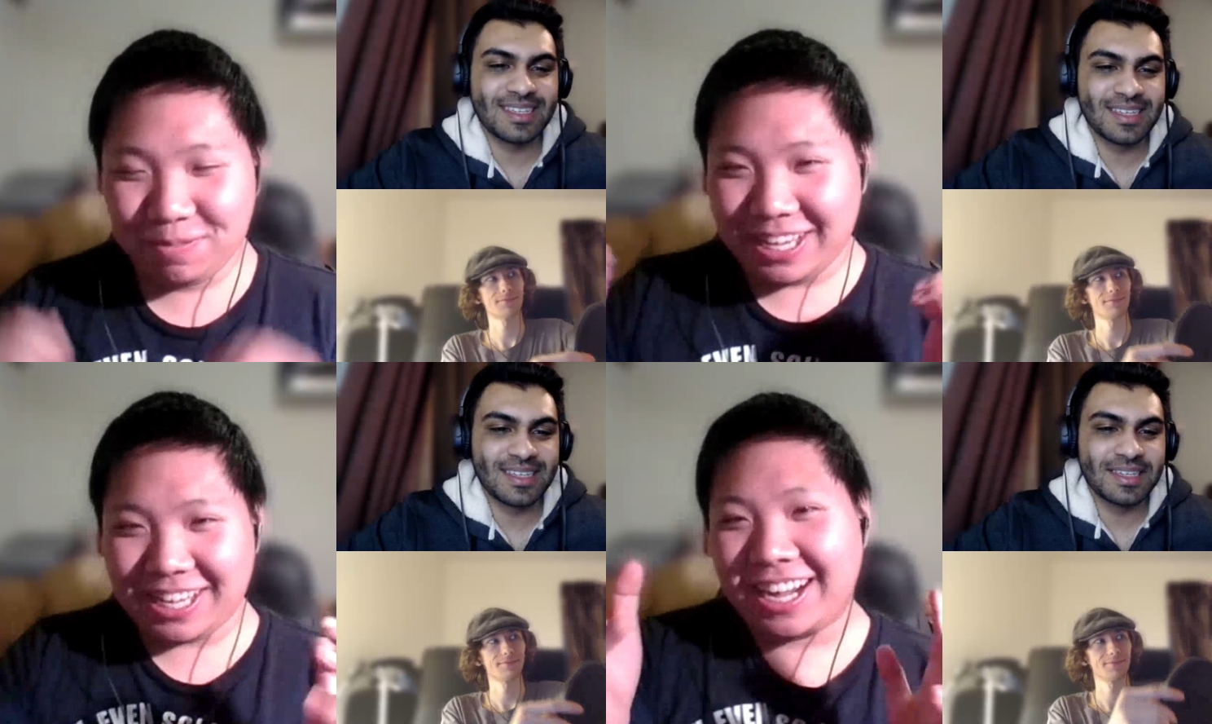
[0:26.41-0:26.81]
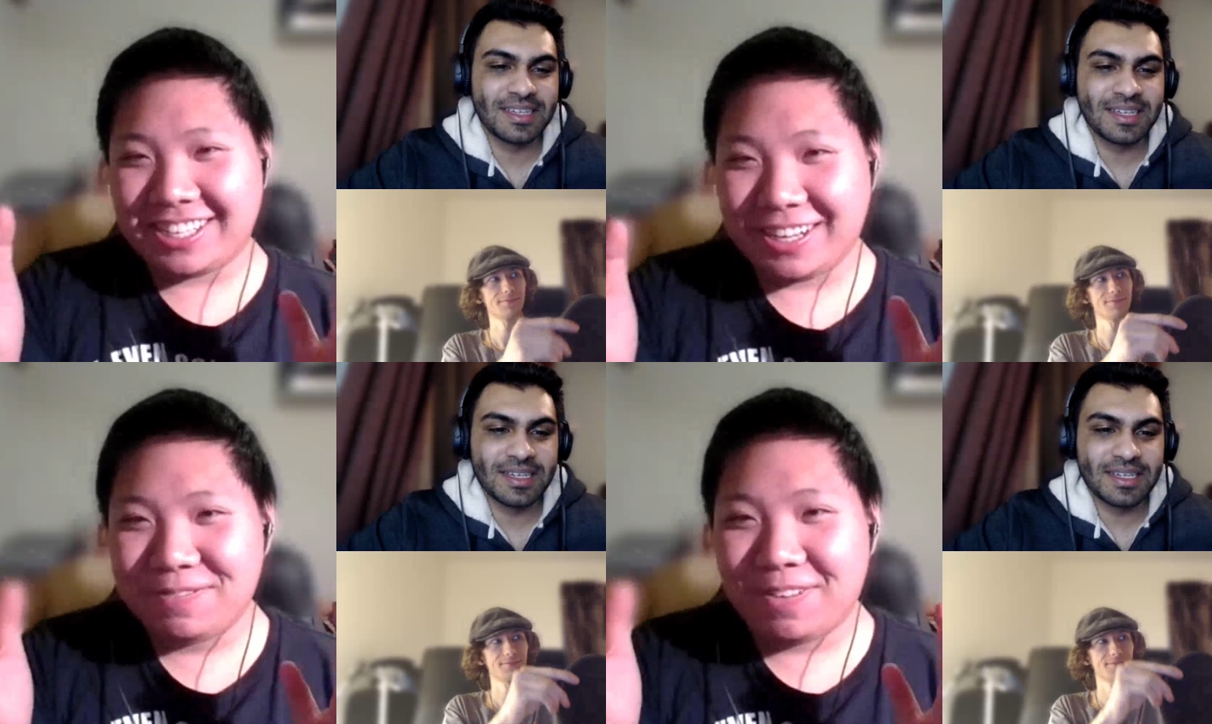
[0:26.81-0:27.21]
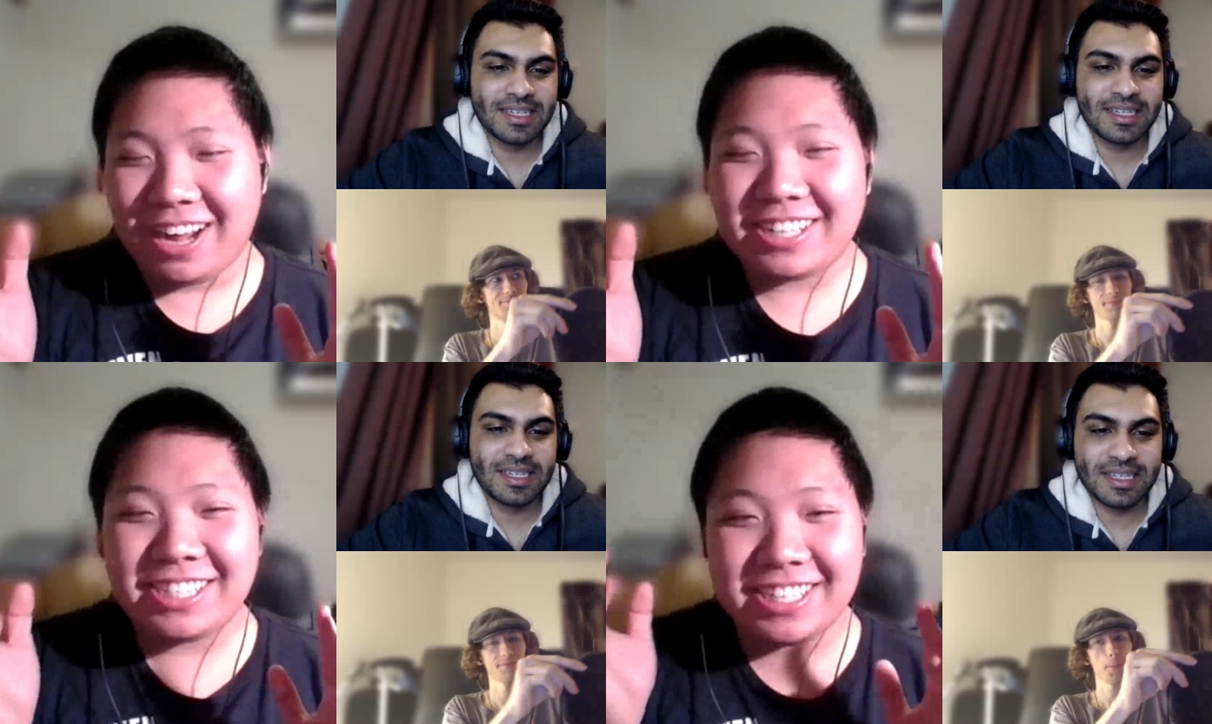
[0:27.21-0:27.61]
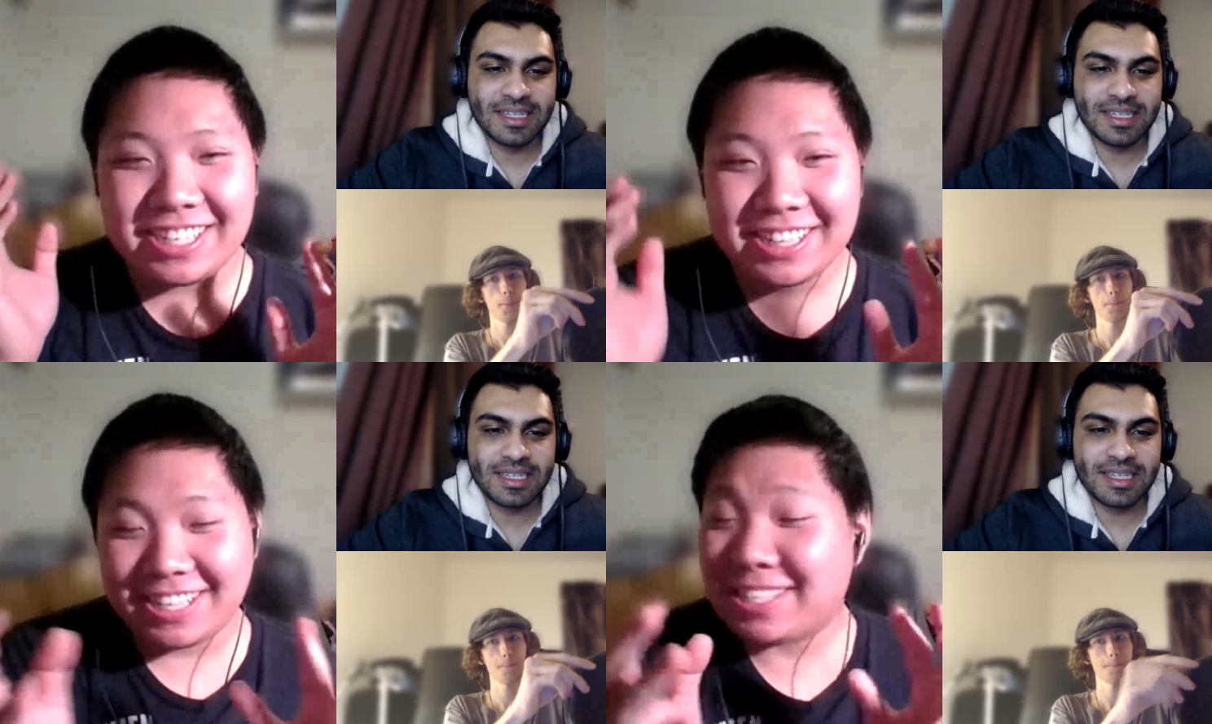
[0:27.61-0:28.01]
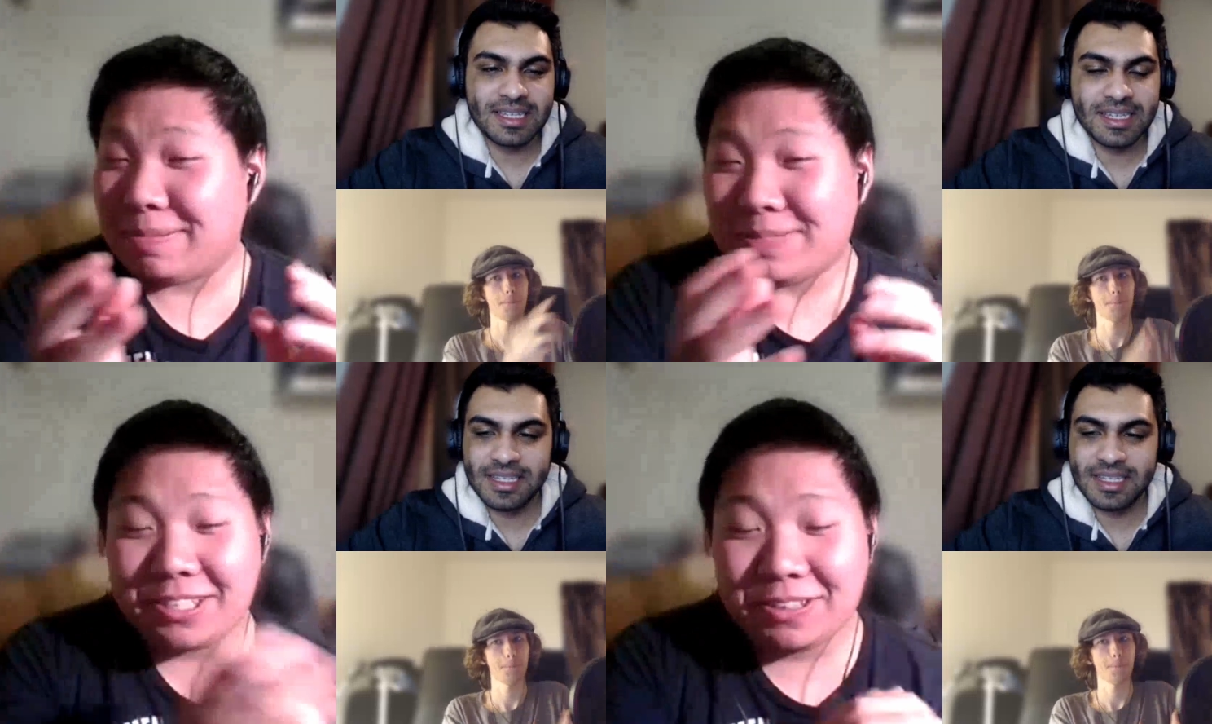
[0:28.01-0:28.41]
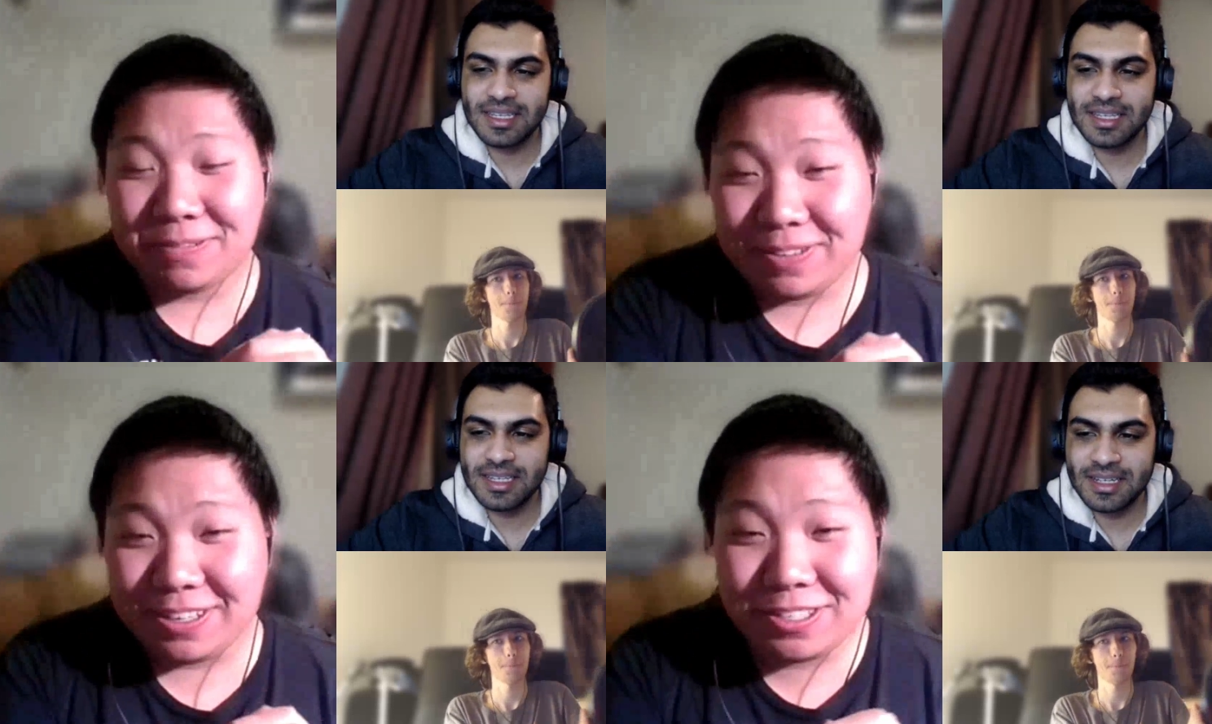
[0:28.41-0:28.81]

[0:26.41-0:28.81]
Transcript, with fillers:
Speaker 1: we got done watching this episode of